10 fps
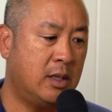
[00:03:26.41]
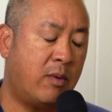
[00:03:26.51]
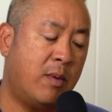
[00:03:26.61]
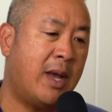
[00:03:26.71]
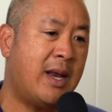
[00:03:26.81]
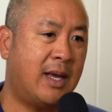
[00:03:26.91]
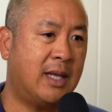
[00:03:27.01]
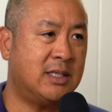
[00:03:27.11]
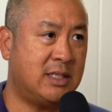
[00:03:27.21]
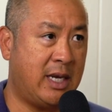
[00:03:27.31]
like when my dad
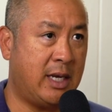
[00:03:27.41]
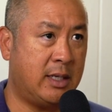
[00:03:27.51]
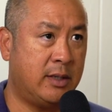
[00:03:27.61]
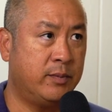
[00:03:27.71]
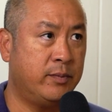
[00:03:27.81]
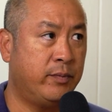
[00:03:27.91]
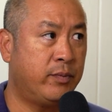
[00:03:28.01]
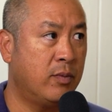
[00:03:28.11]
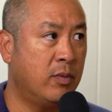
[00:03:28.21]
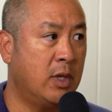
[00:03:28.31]
got sick,
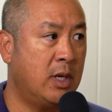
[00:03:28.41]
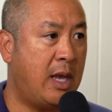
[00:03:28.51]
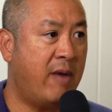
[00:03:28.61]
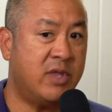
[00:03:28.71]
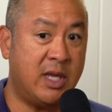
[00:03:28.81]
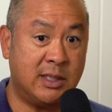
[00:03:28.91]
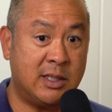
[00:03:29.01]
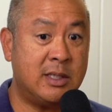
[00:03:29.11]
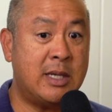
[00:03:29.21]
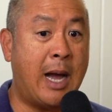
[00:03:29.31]
everything
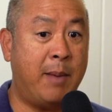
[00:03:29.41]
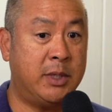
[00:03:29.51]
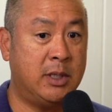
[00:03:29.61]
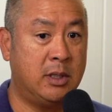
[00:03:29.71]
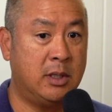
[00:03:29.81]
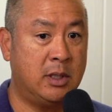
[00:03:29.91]
stopped.